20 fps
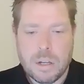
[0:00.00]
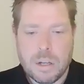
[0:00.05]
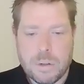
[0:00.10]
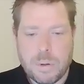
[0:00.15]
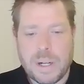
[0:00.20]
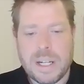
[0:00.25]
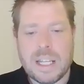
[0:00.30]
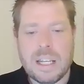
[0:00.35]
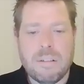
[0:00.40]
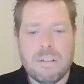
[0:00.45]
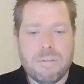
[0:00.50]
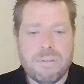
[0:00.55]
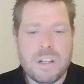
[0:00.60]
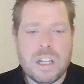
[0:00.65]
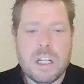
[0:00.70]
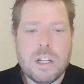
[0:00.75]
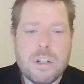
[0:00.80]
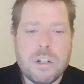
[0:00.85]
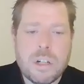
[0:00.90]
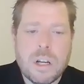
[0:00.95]
So I can hit
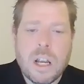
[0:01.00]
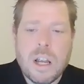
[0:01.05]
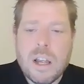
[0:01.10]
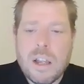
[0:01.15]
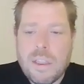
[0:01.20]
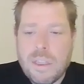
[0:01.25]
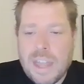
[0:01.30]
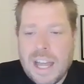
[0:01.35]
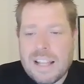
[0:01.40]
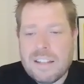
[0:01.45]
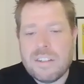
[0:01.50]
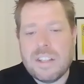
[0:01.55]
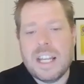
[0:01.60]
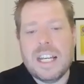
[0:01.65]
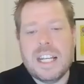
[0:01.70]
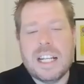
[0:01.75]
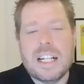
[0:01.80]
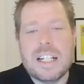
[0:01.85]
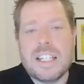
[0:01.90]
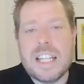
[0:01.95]
finish. That's
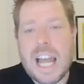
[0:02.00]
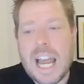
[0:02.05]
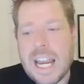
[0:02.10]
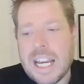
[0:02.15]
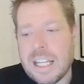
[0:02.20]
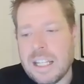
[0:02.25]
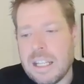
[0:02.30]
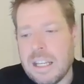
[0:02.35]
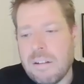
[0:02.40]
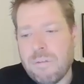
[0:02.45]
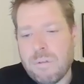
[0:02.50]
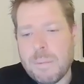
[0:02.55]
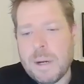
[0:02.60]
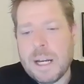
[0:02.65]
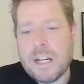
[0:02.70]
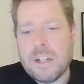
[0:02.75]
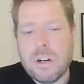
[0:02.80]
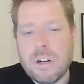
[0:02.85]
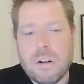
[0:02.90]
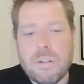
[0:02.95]
then to take the
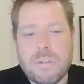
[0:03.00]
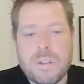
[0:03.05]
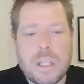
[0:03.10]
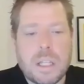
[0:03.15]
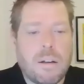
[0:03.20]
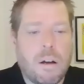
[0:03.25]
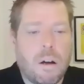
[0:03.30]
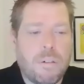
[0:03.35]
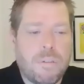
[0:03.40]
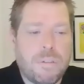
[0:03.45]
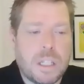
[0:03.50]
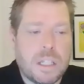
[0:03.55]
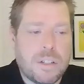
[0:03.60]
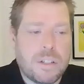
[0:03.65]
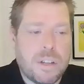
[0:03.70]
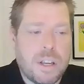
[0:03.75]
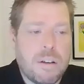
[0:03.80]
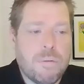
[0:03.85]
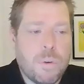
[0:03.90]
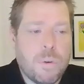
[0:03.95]
information off of
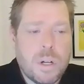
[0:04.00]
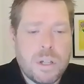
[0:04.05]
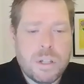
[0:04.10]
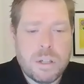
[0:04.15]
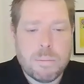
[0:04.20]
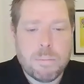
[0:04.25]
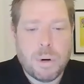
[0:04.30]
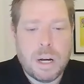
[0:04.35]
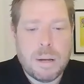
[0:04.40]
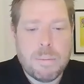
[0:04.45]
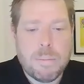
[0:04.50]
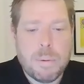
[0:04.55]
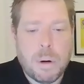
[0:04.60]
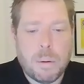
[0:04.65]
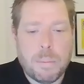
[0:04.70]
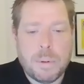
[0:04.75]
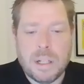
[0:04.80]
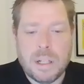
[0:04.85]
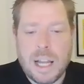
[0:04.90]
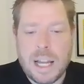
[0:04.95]
this invoice and
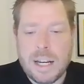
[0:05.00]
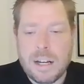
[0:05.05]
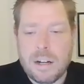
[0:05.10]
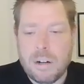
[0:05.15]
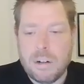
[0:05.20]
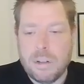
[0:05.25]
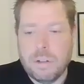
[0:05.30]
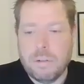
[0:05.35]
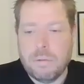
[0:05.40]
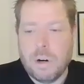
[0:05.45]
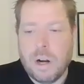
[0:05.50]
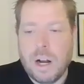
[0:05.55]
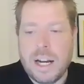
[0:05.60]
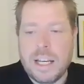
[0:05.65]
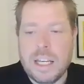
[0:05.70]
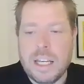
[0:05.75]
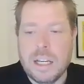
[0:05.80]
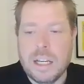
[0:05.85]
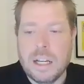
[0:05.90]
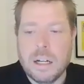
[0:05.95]
pre-populate it on the right
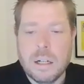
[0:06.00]
here.